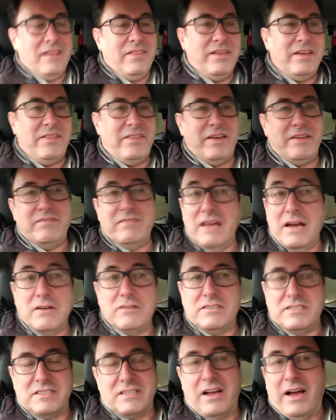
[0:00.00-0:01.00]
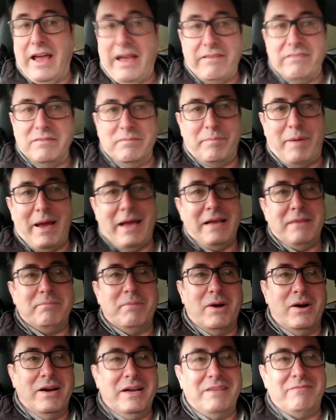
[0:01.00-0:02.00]
that they've noticed I haven't
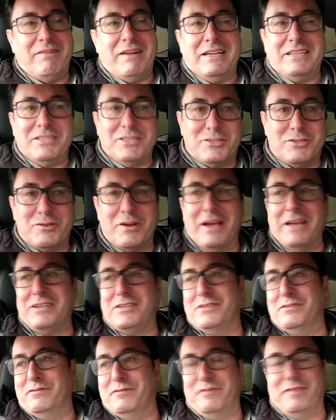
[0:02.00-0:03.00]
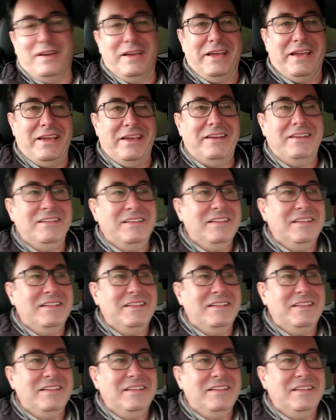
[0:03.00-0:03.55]
paid my registration fee,